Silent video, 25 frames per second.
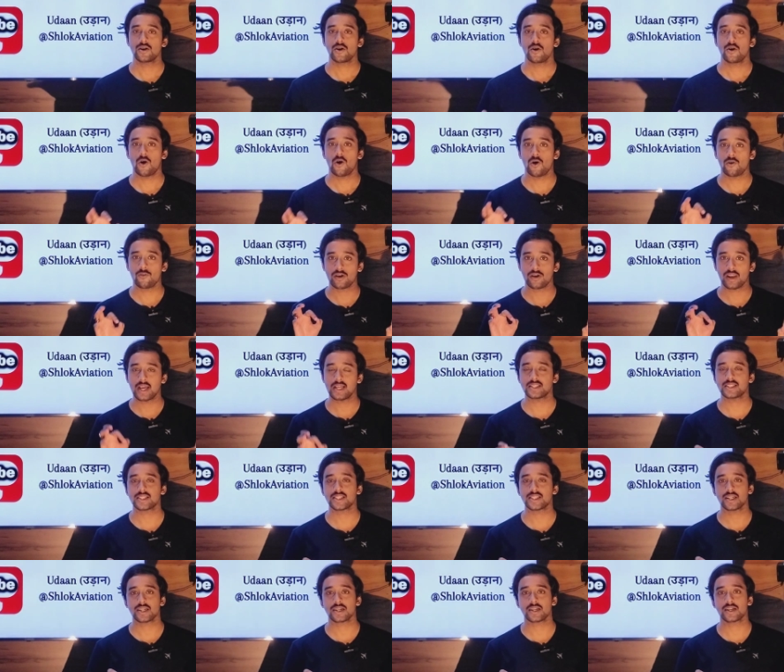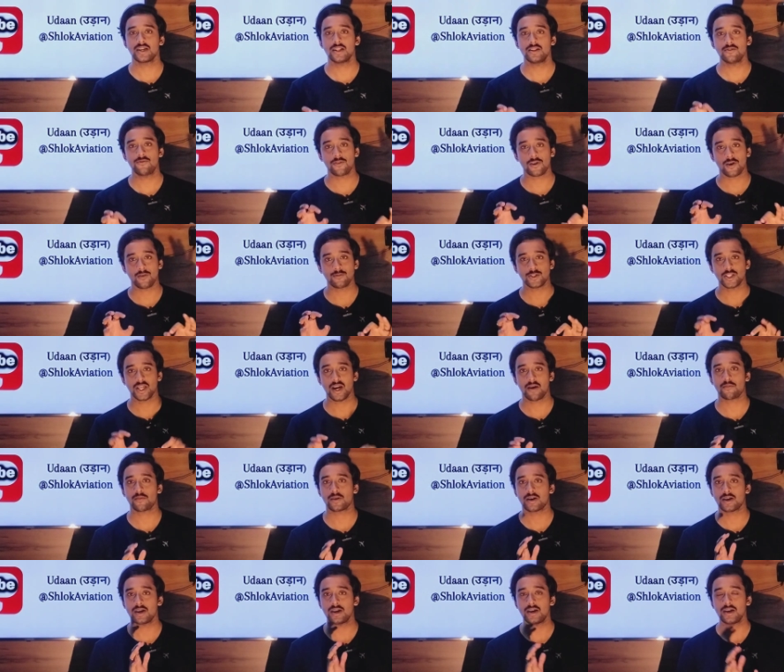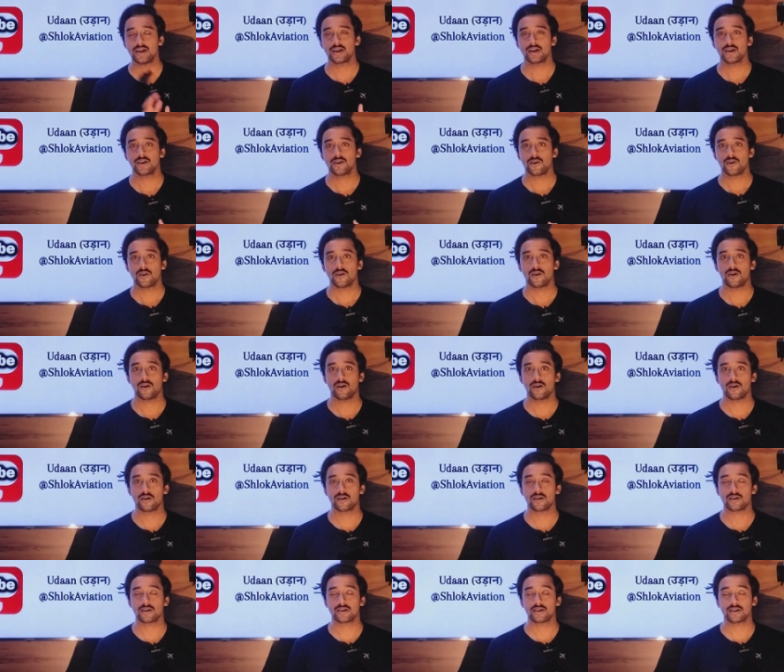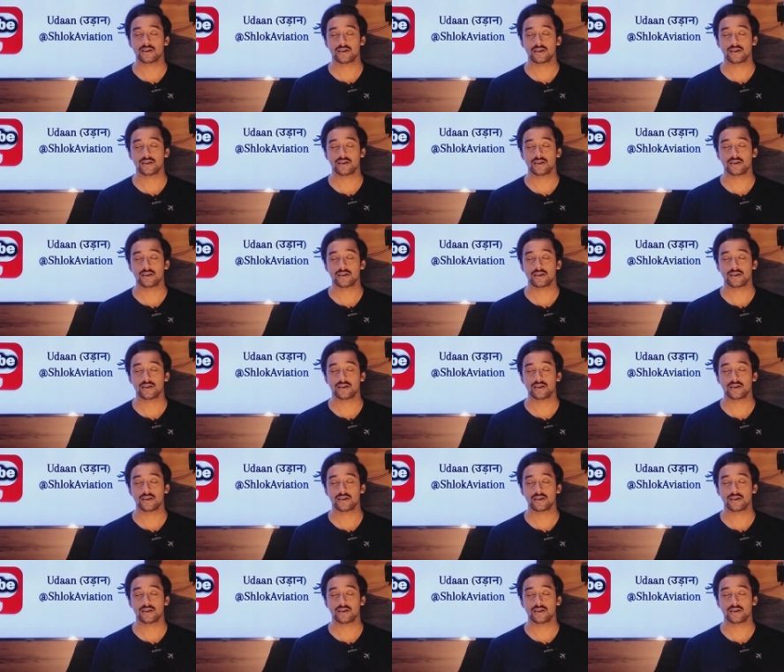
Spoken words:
of Great Circle from chapter or